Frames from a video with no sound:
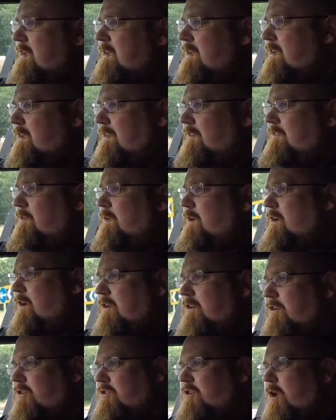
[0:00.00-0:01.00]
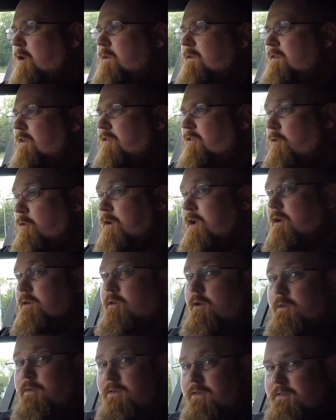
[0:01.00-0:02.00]
So it kind of shows that Toyota
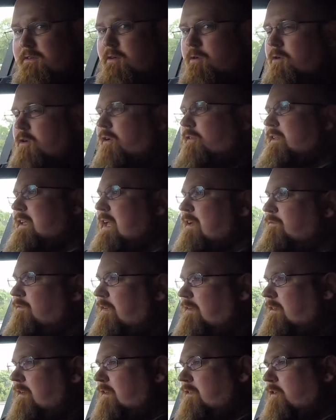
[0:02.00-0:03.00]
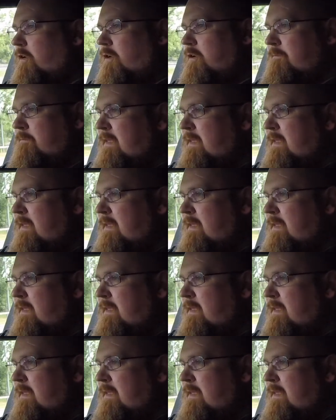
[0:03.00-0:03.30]
have still got the emphasis on